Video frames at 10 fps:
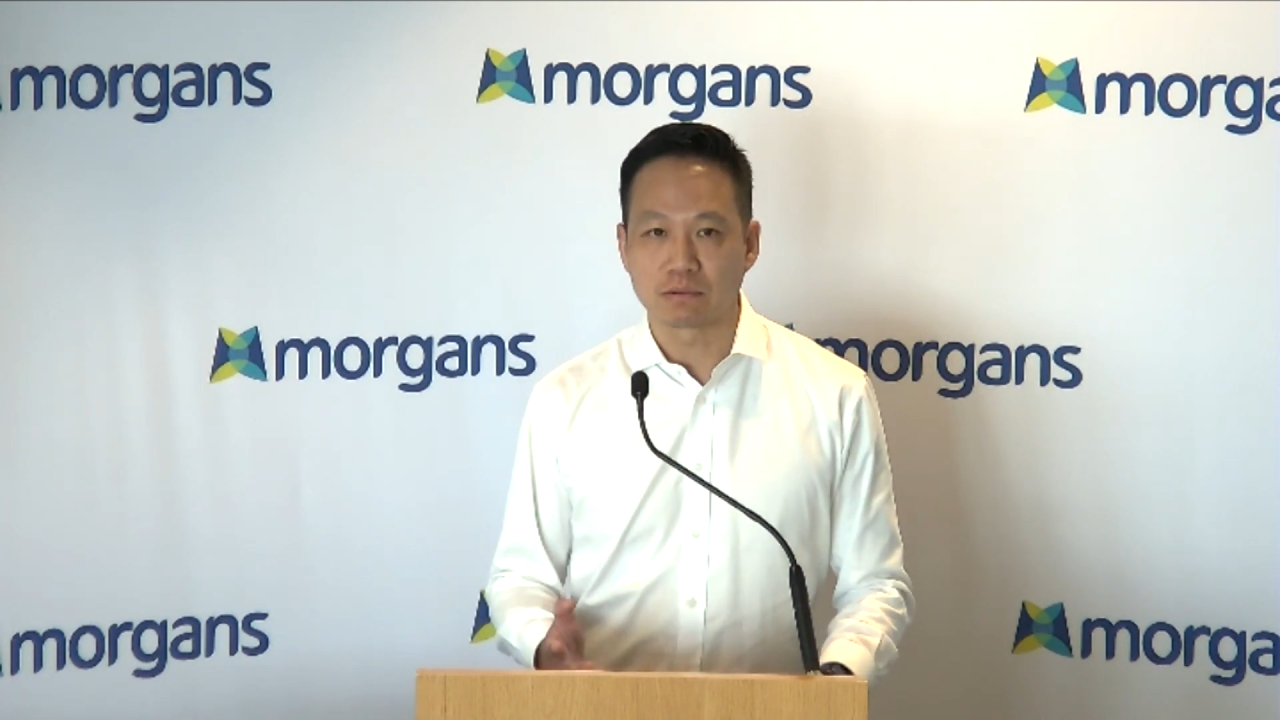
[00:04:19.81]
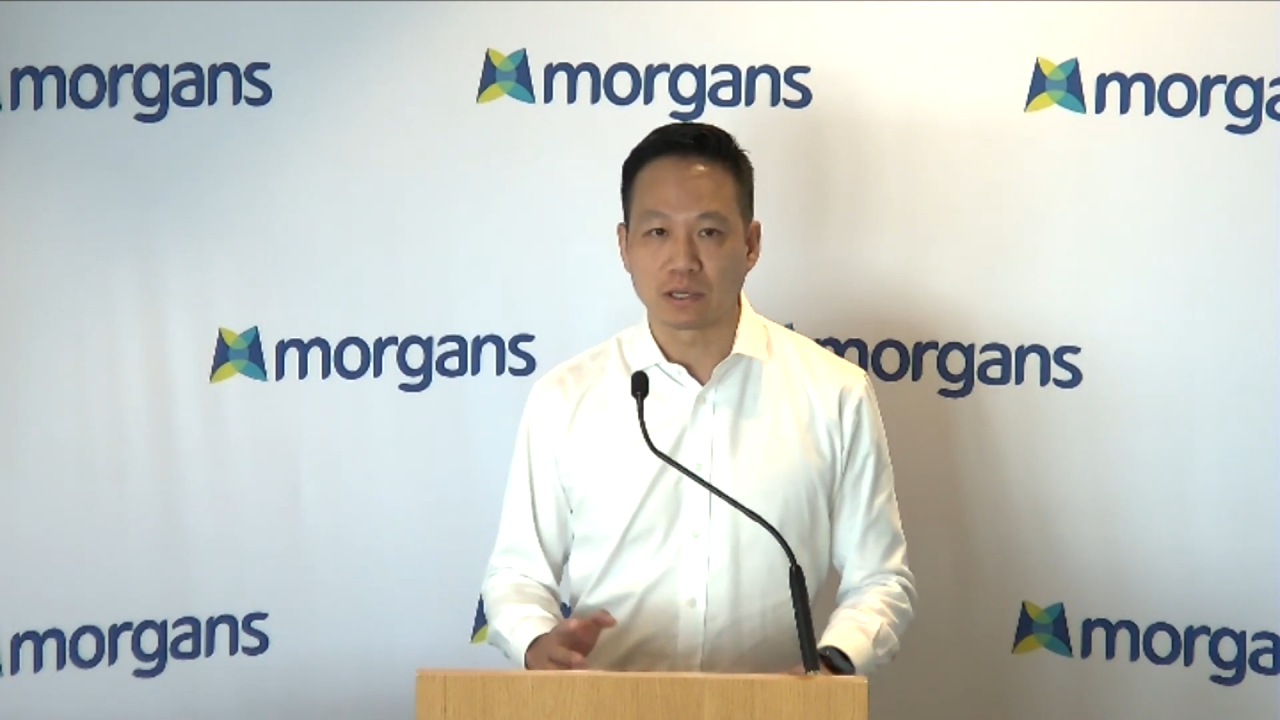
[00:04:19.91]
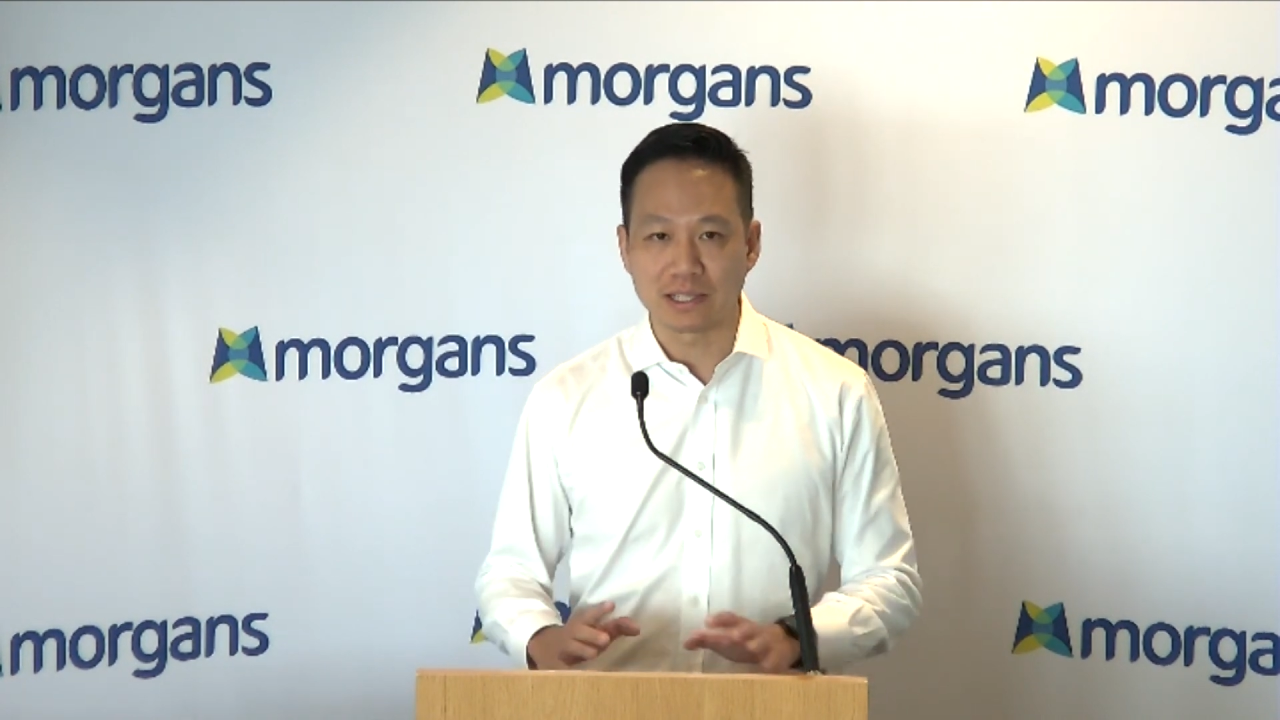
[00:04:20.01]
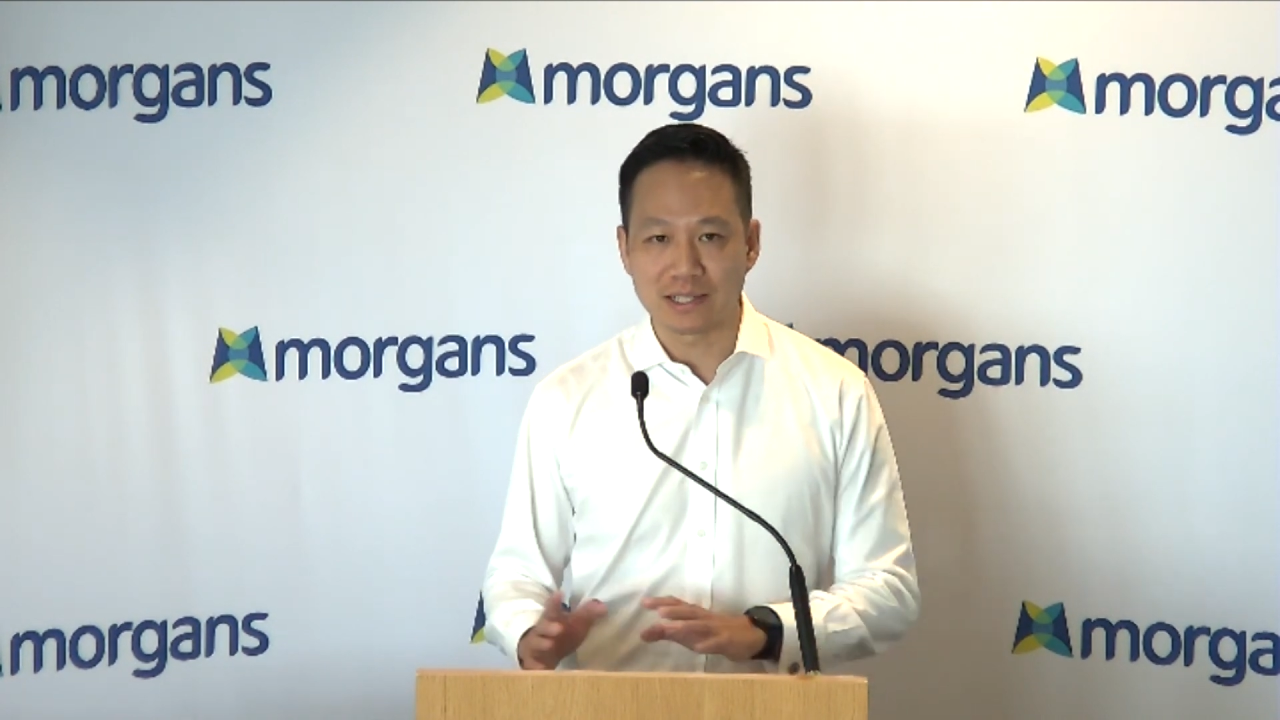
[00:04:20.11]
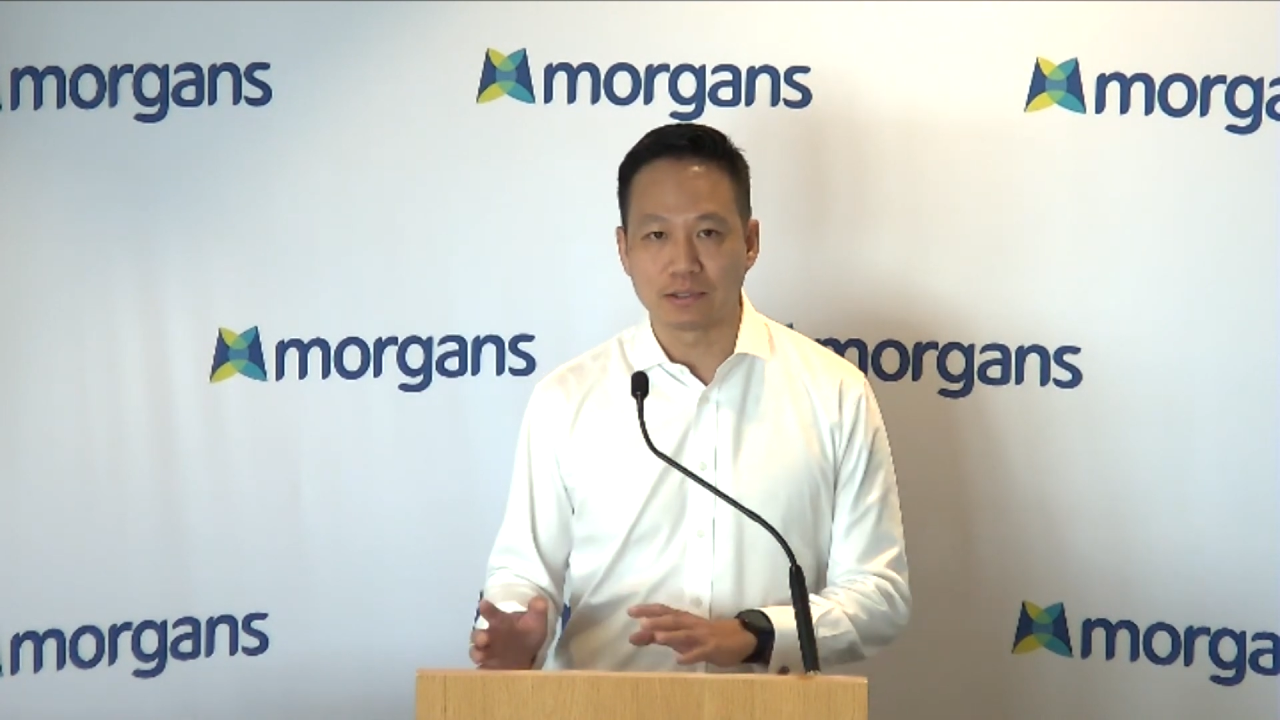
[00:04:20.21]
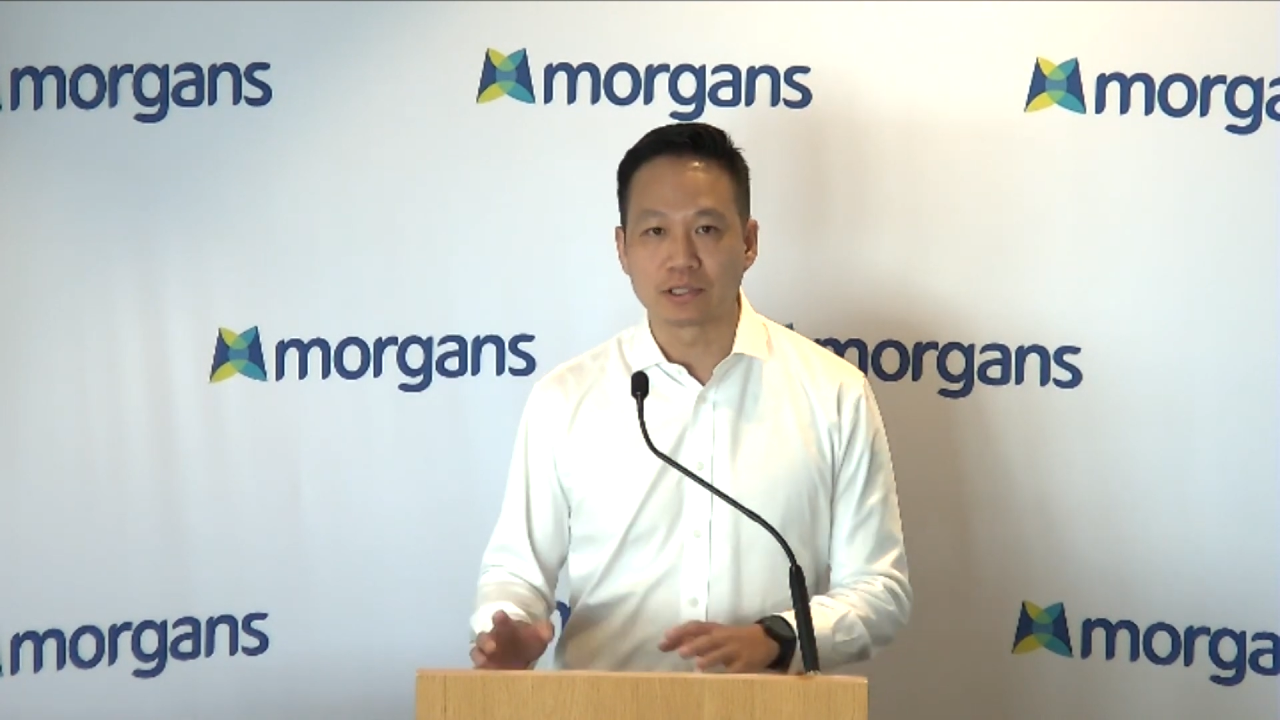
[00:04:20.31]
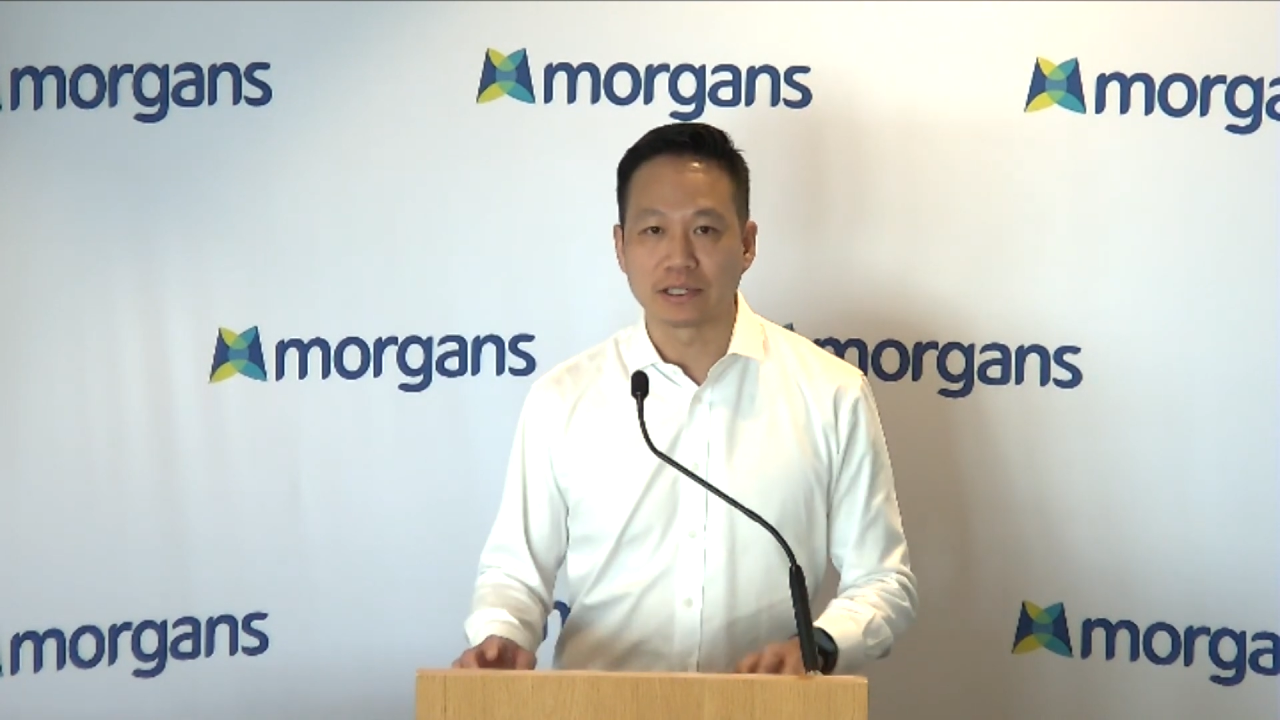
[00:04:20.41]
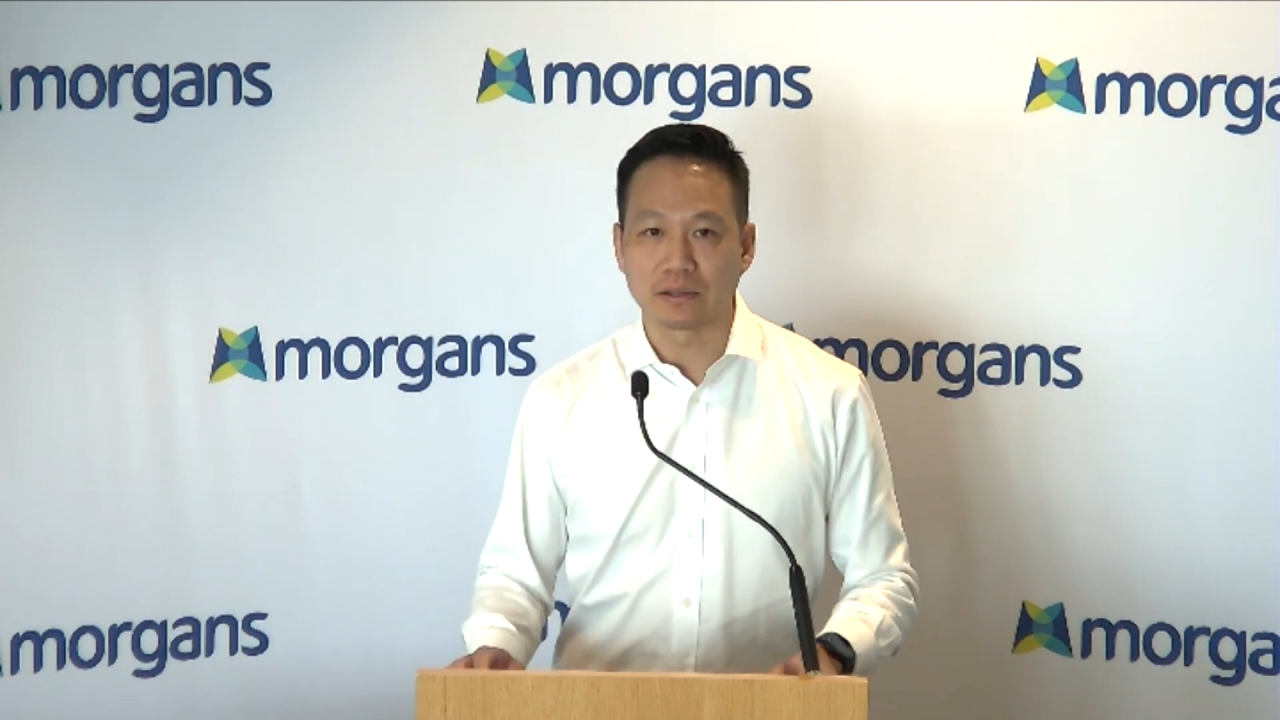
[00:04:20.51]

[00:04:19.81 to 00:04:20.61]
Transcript: really tilting